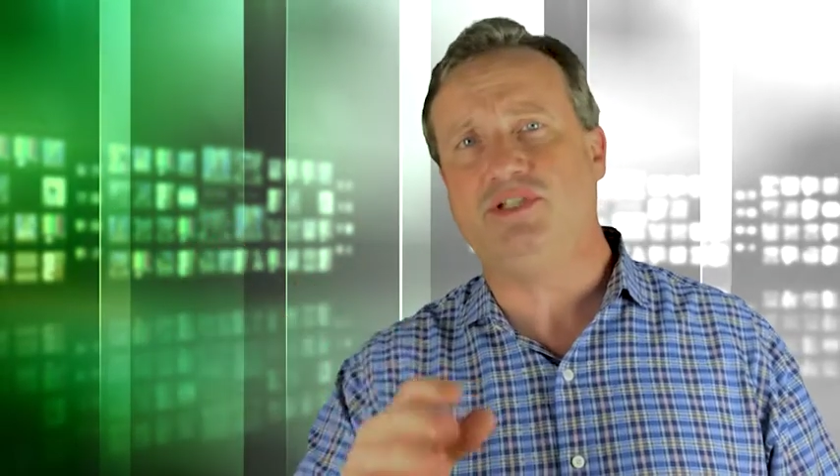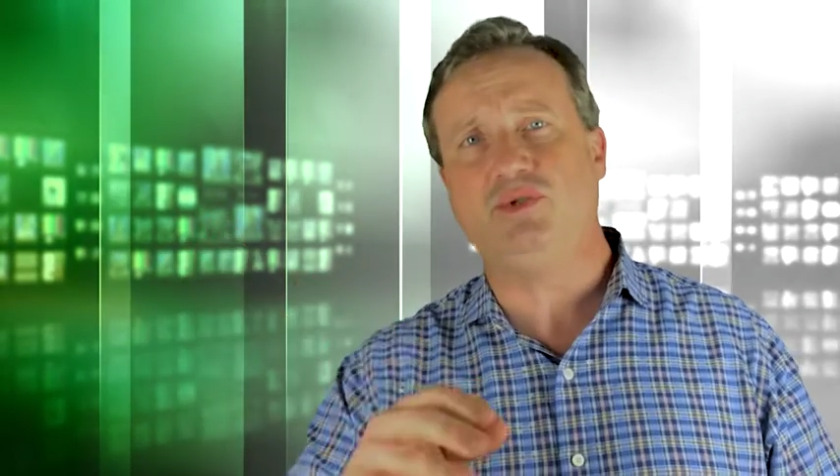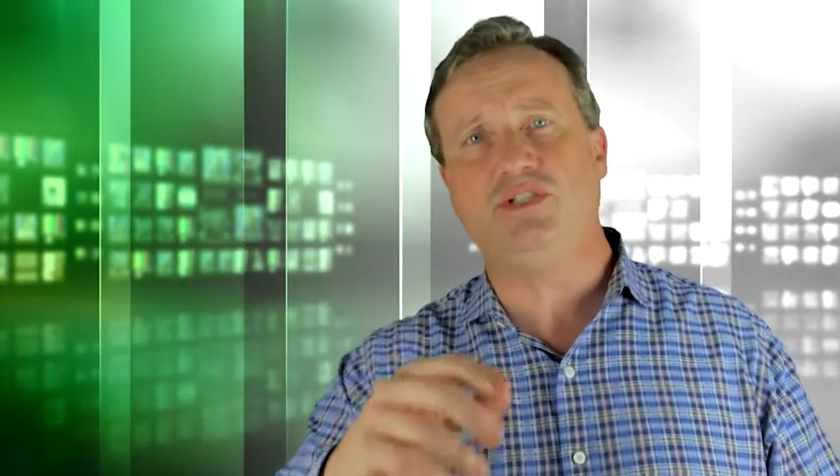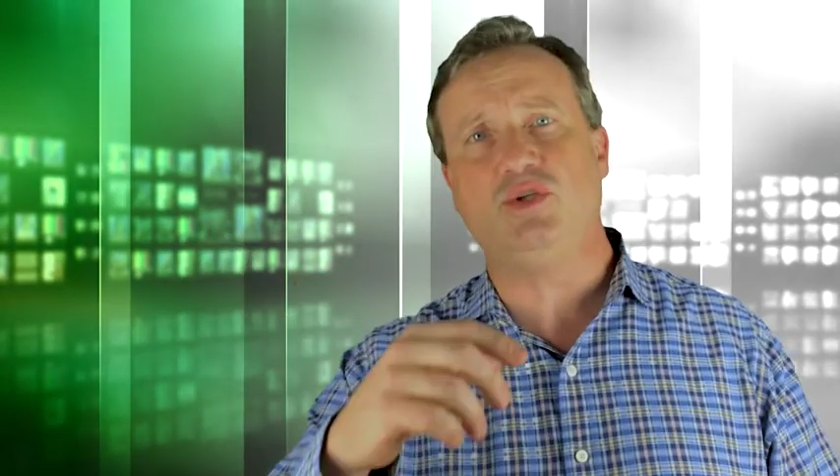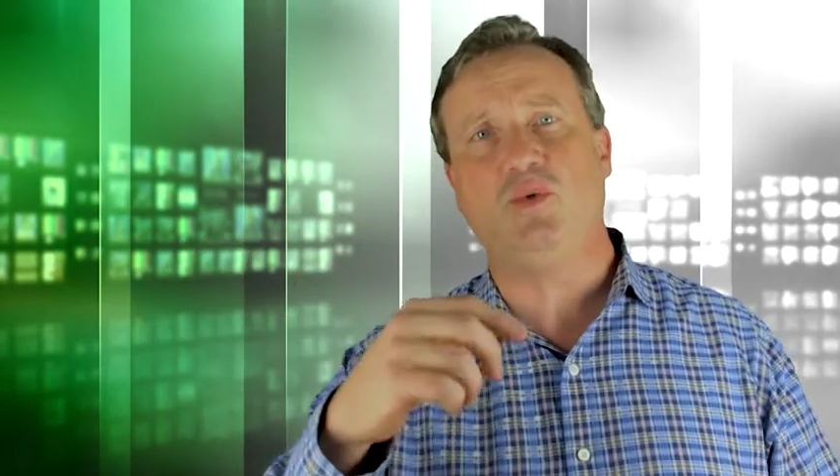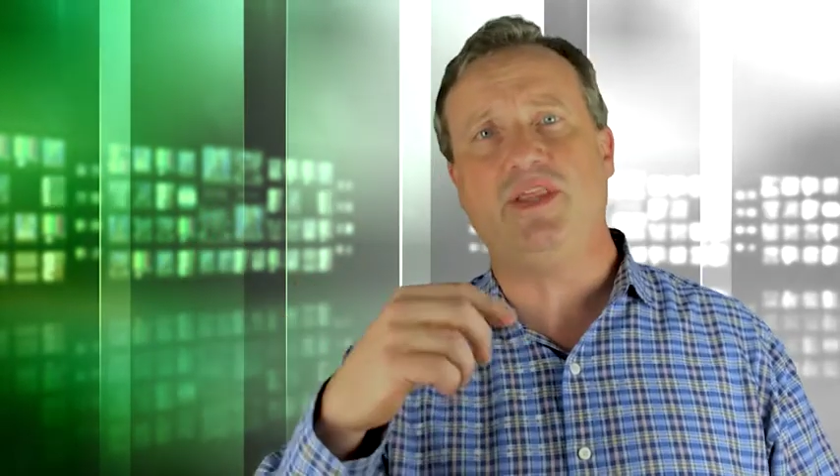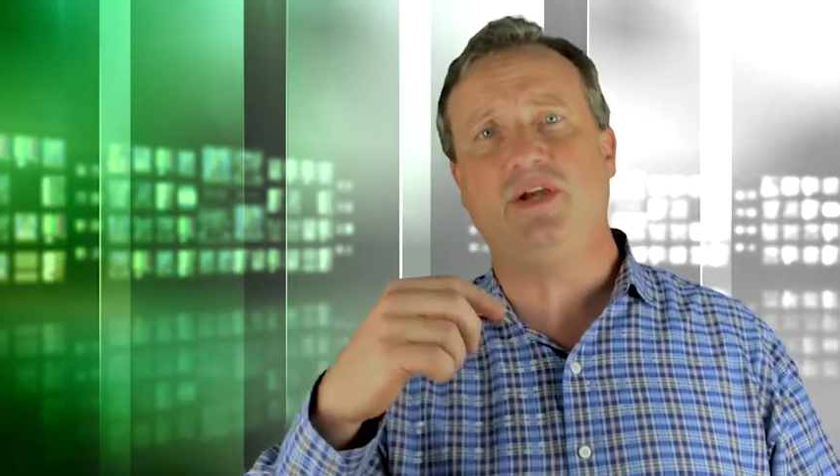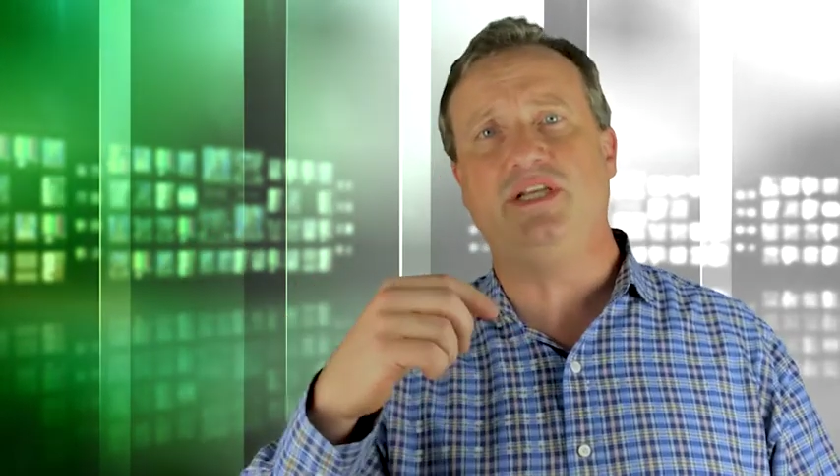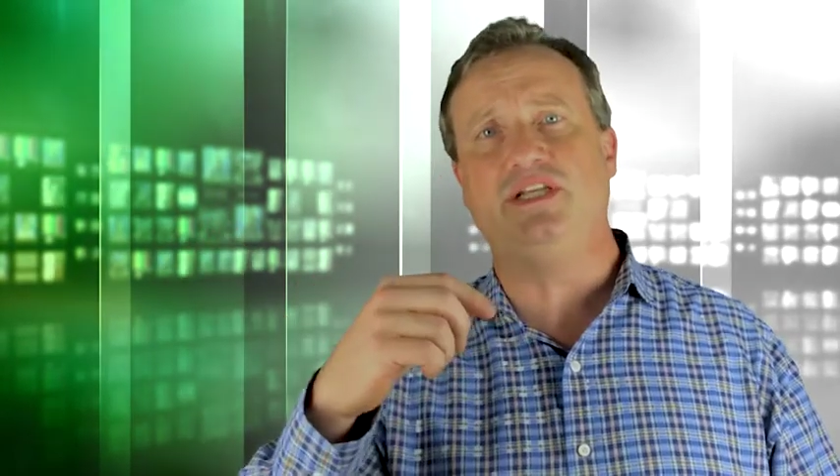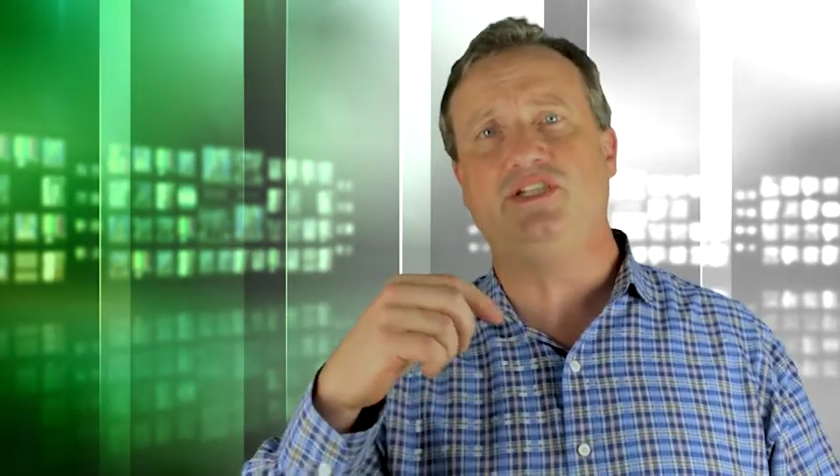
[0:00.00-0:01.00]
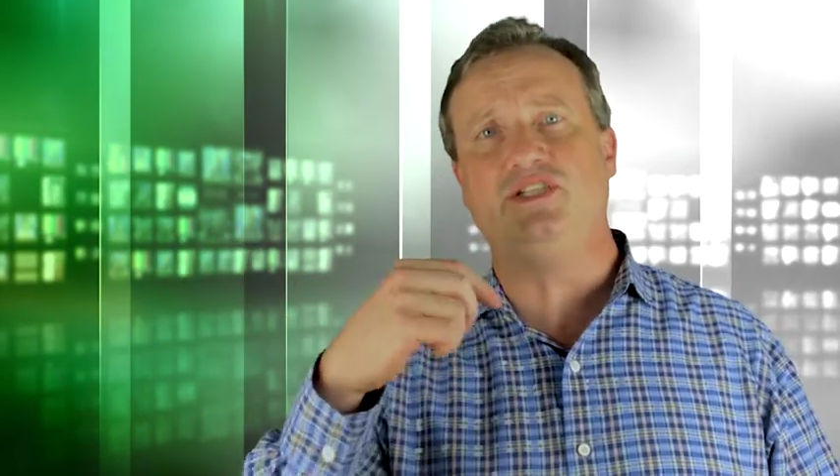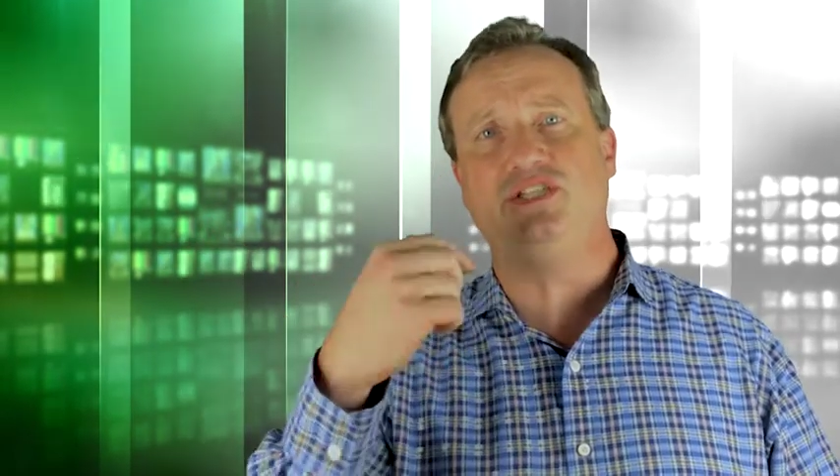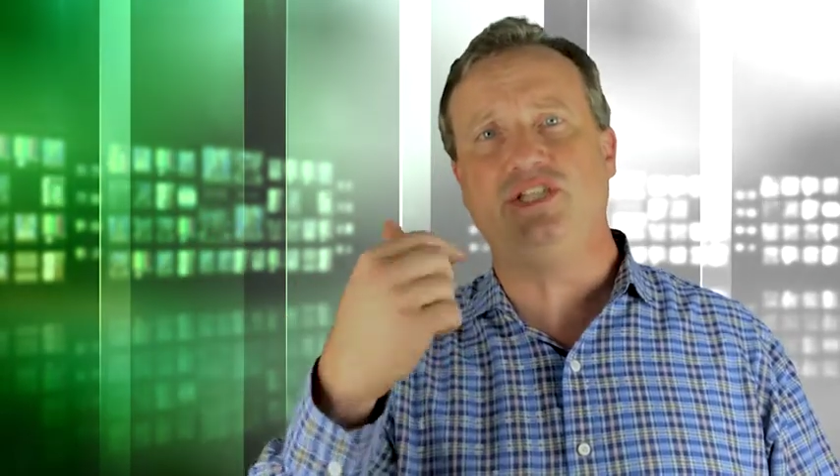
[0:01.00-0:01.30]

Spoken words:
As soon as the weather conditions